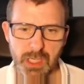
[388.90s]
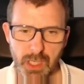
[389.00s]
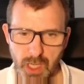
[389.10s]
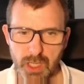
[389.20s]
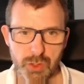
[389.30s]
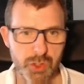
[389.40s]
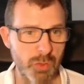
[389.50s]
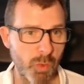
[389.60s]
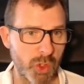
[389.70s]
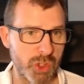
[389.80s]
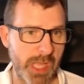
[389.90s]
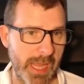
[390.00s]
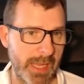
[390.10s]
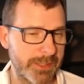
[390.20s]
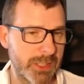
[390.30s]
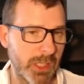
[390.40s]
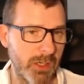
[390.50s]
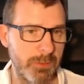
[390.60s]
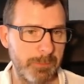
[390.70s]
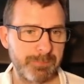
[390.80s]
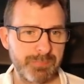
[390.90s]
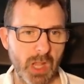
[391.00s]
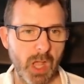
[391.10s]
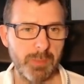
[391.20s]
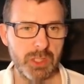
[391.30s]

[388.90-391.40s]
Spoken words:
you should watch that. So I'll be